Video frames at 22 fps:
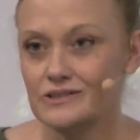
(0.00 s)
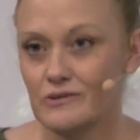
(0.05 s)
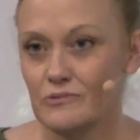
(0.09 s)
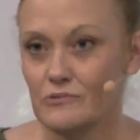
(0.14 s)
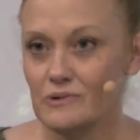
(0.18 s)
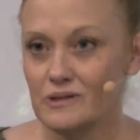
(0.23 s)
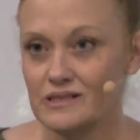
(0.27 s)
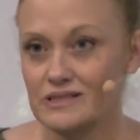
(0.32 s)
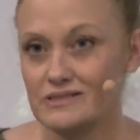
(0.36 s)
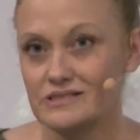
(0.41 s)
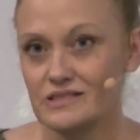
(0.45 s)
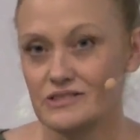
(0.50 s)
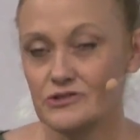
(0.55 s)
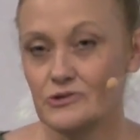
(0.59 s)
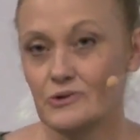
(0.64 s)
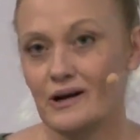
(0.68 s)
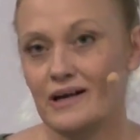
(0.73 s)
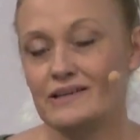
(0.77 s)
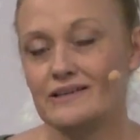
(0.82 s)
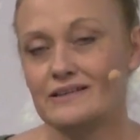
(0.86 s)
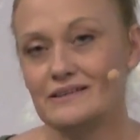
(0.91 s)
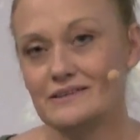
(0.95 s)
don't want to
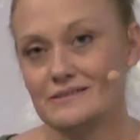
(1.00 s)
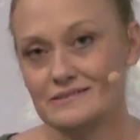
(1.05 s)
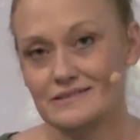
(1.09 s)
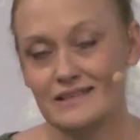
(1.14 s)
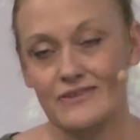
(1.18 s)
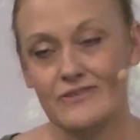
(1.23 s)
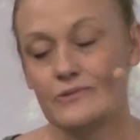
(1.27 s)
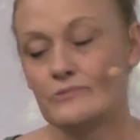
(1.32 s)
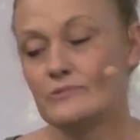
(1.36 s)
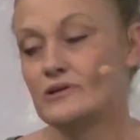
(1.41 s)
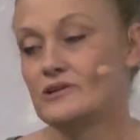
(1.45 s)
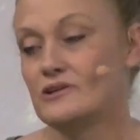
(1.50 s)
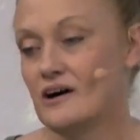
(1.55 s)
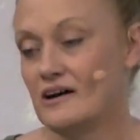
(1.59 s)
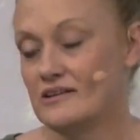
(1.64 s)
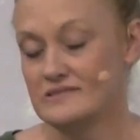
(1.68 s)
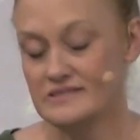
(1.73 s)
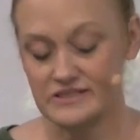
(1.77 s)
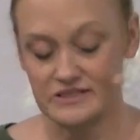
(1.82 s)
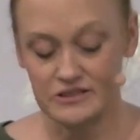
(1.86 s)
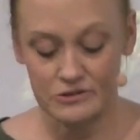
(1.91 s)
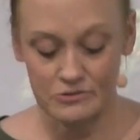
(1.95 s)
discredit it and say there were
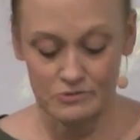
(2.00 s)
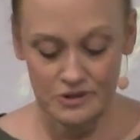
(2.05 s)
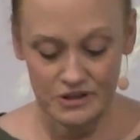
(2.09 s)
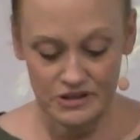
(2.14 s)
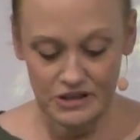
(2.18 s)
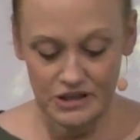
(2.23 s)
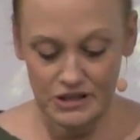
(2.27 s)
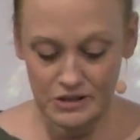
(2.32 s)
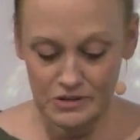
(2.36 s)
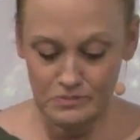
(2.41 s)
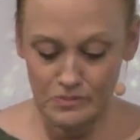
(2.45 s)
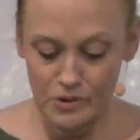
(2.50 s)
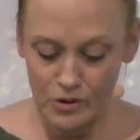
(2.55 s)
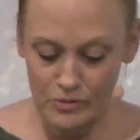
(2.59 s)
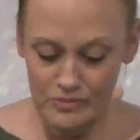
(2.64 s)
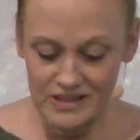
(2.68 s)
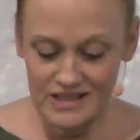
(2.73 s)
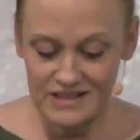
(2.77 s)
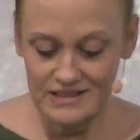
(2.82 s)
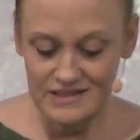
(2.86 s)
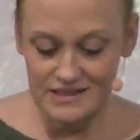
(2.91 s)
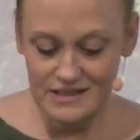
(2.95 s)
not still really good
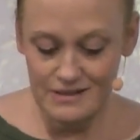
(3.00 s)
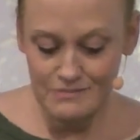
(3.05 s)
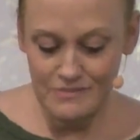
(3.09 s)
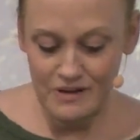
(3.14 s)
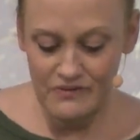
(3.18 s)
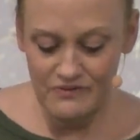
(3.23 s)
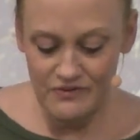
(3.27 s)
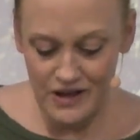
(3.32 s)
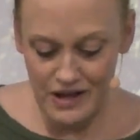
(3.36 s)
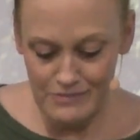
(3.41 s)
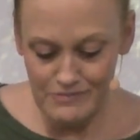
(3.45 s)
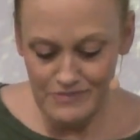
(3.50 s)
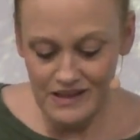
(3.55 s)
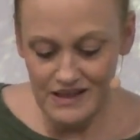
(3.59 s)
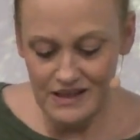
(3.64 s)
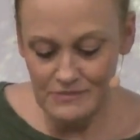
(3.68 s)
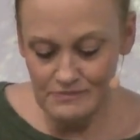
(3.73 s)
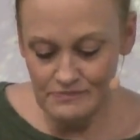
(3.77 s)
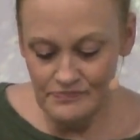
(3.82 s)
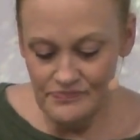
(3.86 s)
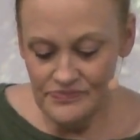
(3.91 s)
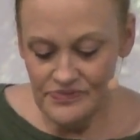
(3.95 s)
moments in my
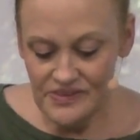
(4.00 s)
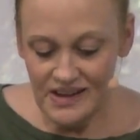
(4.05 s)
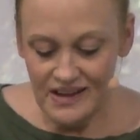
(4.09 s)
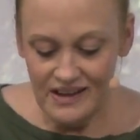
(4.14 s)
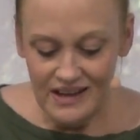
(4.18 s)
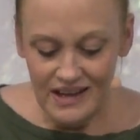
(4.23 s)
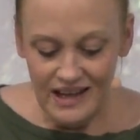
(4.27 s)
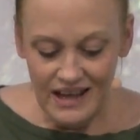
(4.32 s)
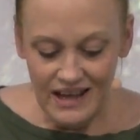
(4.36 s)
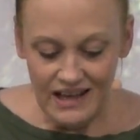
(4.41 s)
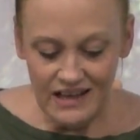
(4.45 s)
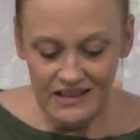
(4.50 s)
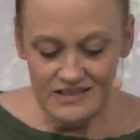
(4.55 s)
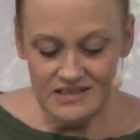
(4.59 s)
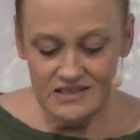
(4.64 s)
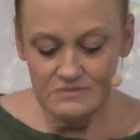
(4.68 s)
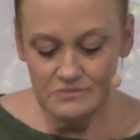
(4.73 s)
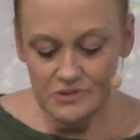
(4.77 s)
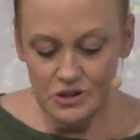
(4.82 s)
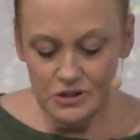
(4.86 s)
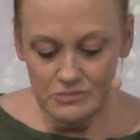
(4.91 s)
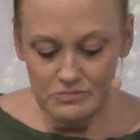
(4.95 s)
family and
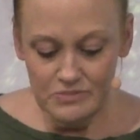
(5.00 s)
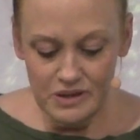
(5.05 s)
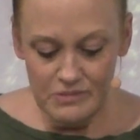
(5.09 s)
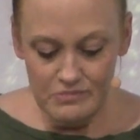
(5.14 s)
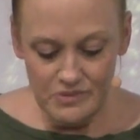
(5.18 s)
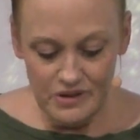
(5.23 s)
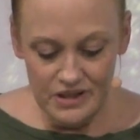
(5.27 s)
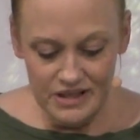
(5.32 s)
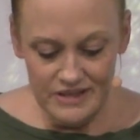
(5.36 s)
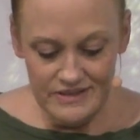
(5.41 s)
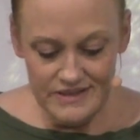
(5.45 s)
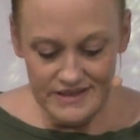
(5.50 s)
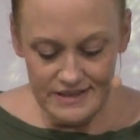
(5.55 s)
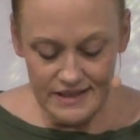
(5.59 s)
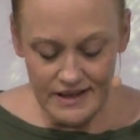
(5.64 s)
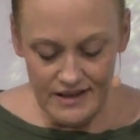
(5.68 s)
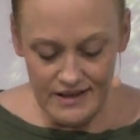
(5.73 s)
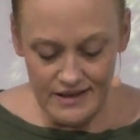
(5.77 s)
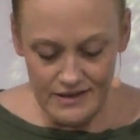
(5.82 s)
some good memories,